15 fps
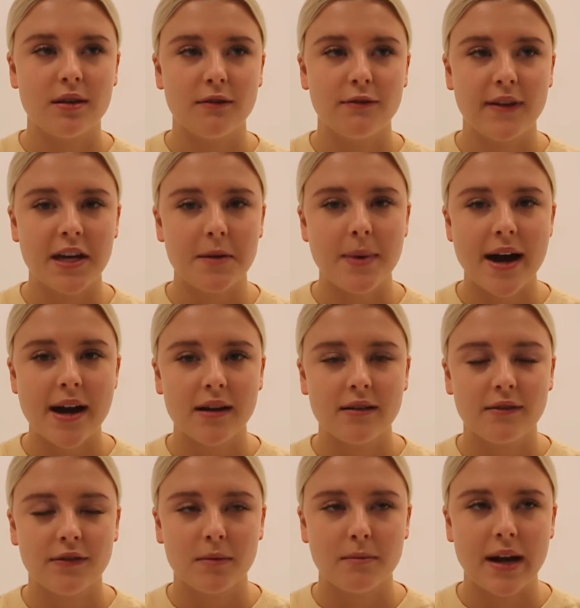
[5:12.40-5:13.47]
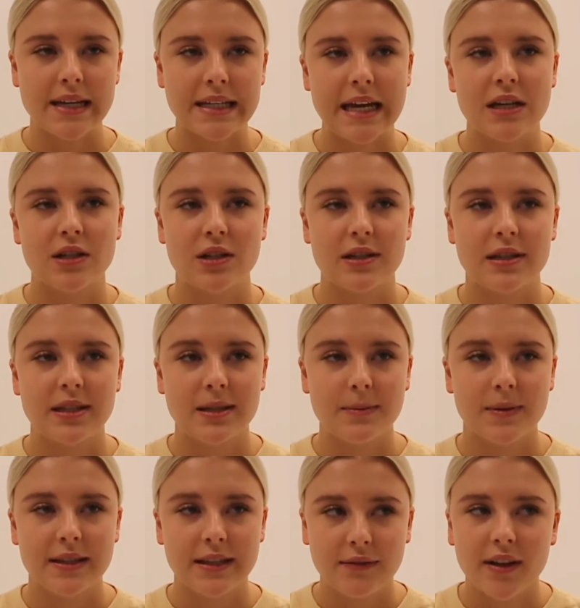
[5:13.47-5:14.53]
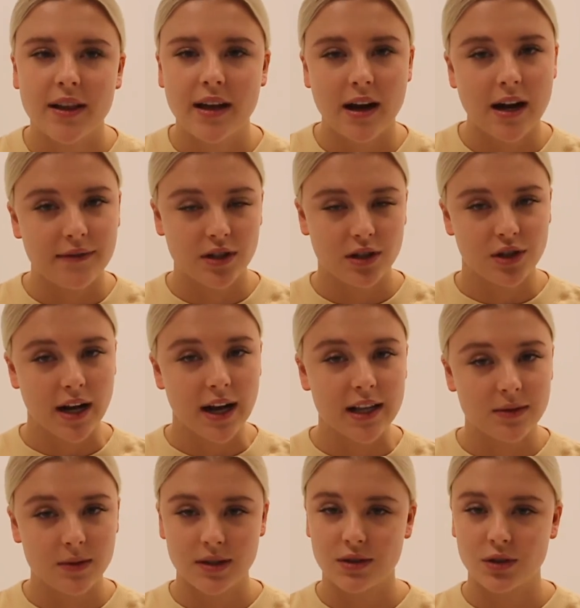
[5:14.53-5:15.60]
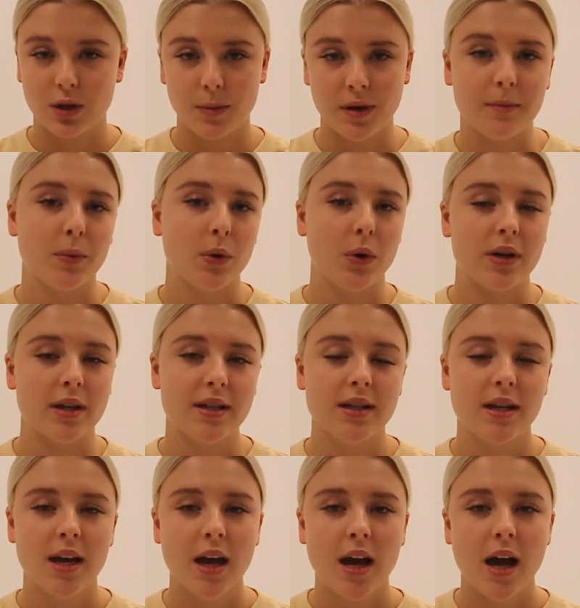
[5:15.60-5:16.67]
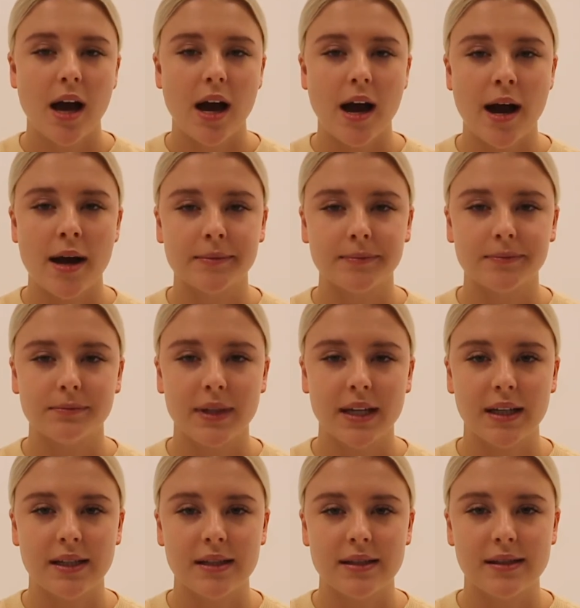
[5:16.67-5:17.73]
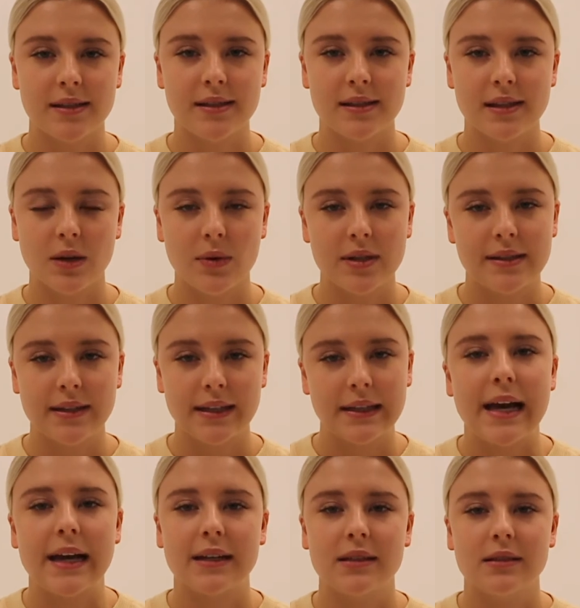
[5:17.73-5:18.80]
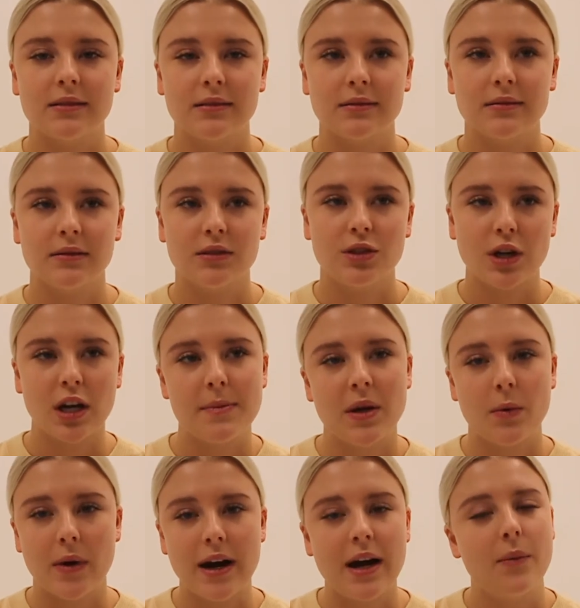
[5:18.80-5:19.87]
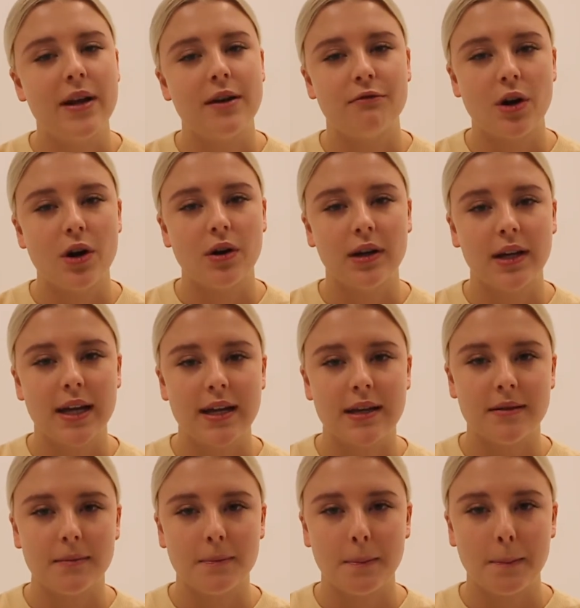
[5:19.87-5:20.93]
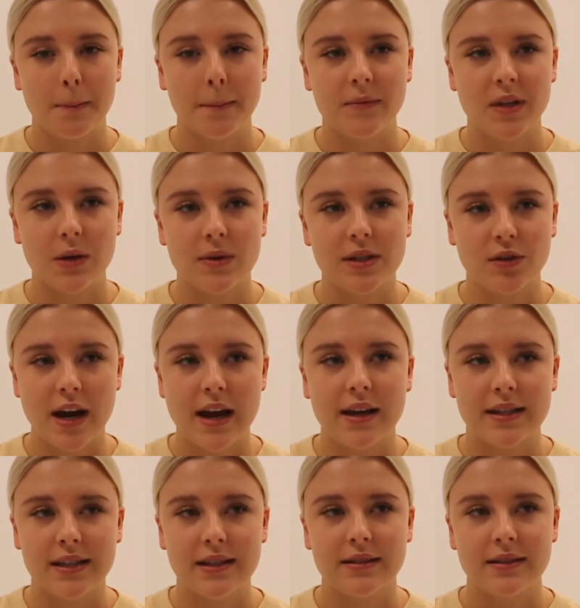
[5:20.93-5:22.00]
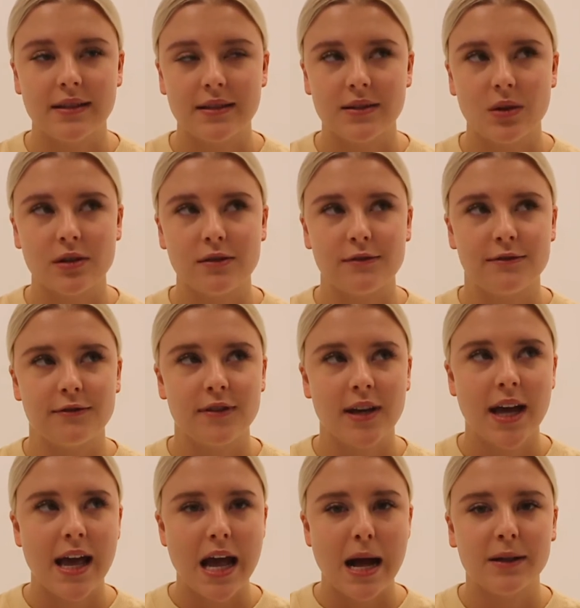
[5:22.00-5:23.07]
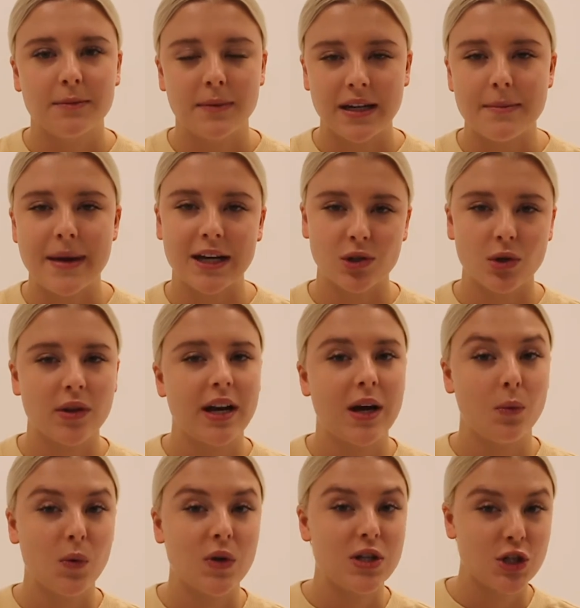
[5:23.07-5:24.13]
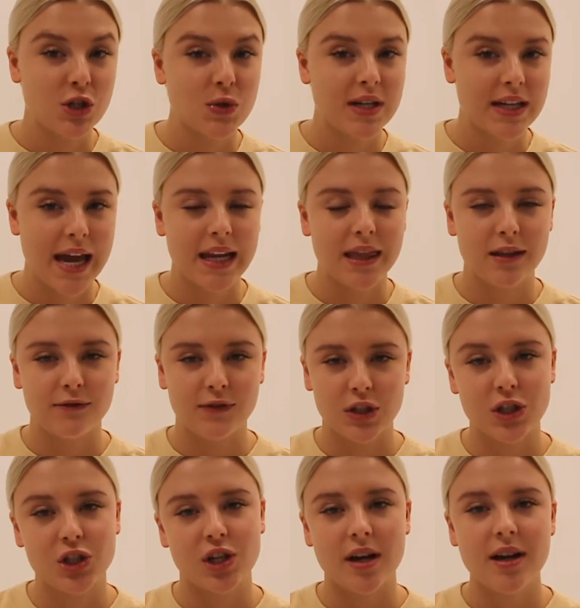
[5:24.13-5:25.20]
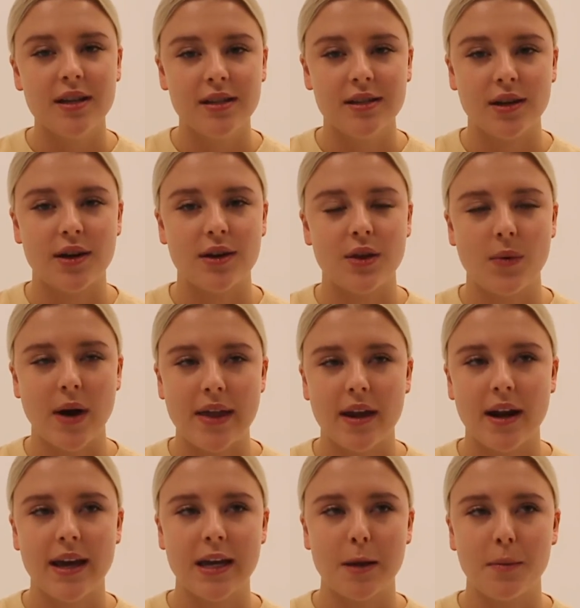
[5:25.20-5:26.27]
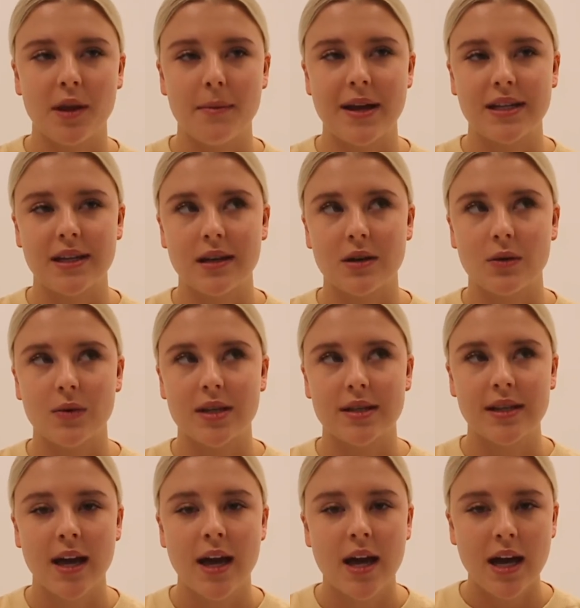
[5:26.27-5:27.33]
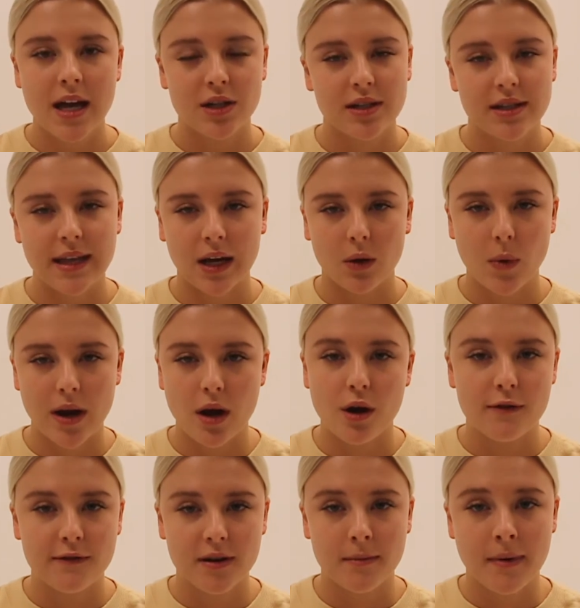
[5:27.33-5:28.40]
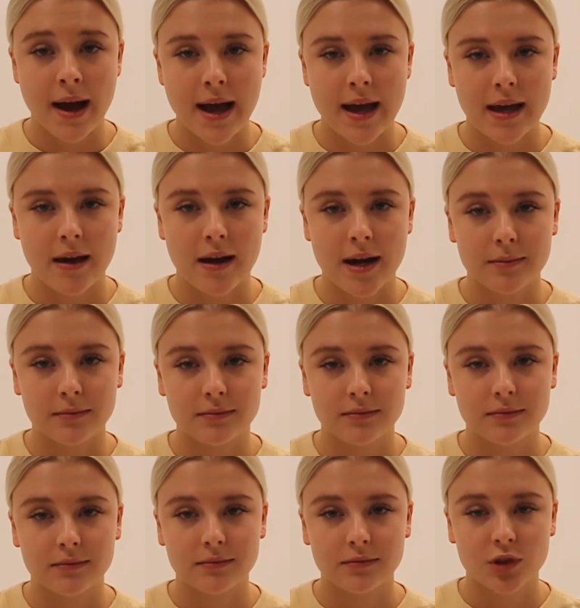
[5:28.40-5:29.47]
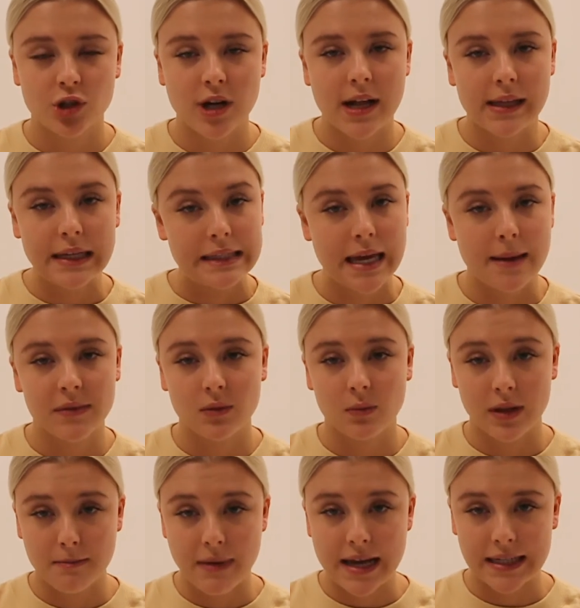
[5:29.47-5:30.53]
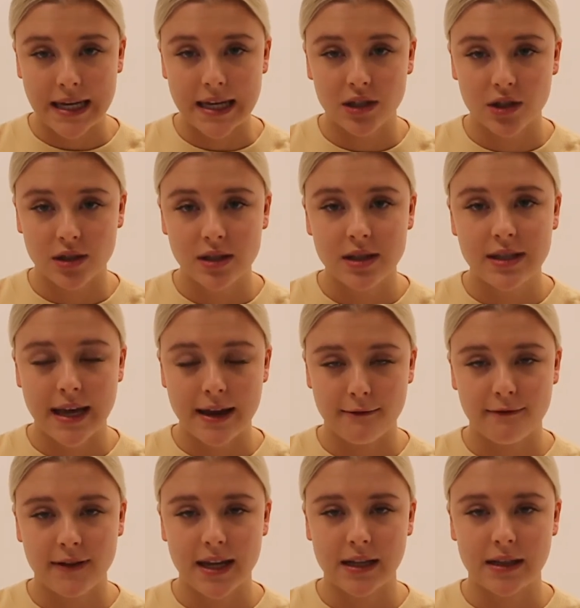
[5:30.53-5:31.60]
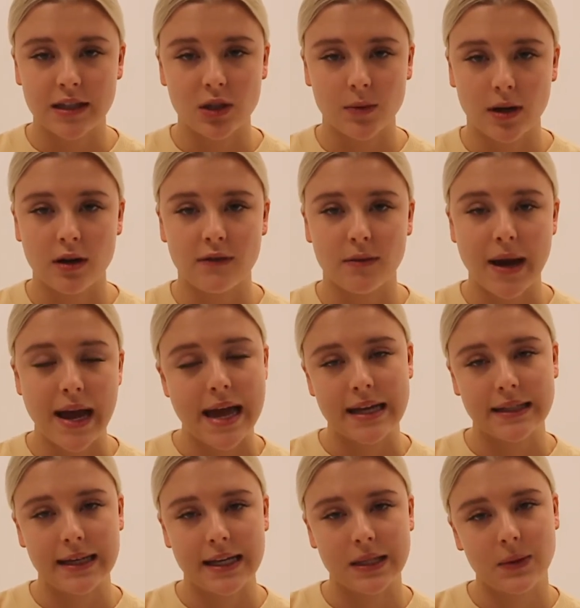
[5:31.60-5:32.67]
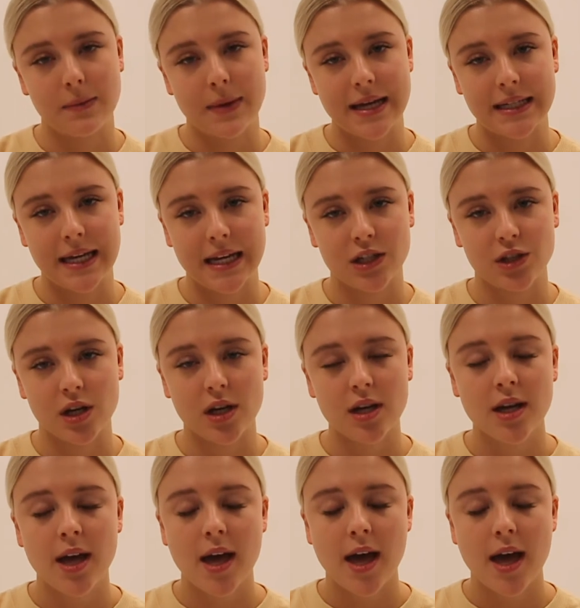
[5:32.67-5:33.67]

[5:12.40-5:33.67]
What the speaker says: the feedback from my teachers, specifically after trials, was super important because it like showed me where I went wrong, and it was great because it sort of helped me to make sure that I wouldn't do it again in the future. So the way that I implemented it was just like went over my trial exams with my teachers, and for English went over my essays with my teacher,